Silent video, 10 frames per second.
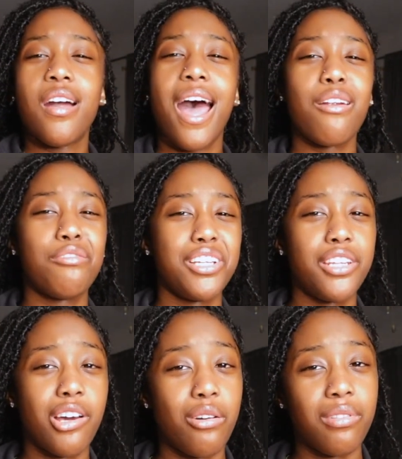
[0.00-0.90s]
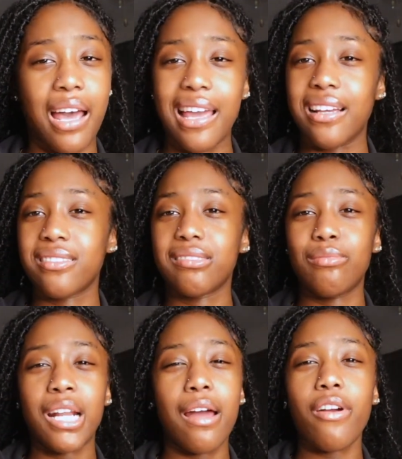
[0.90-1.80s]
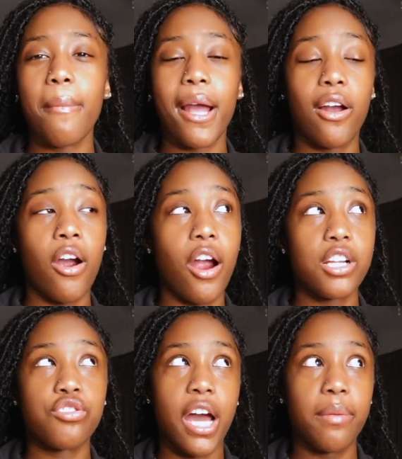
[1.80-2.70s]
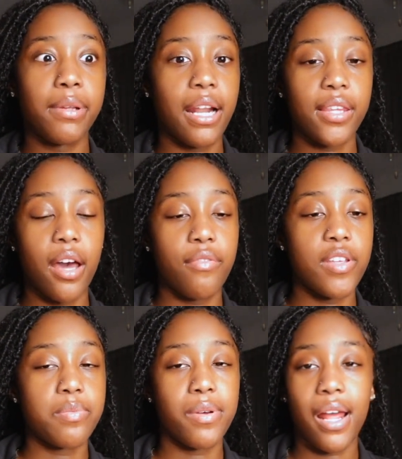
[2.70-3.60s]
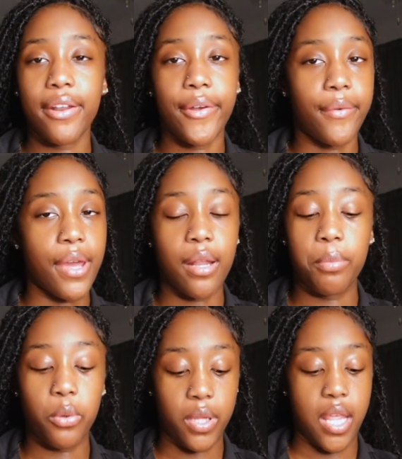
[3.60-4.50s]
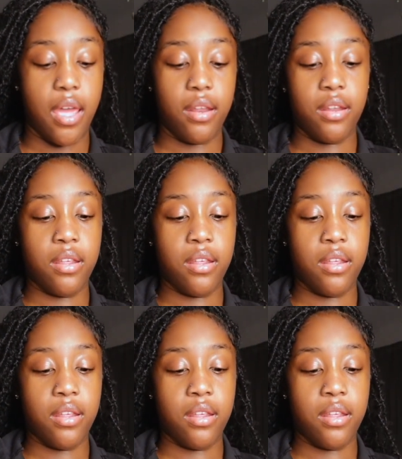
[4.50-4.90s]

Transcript: I don't really know, like, whenever I make a car, I try to plan out the outfits, but I don't end up doing that.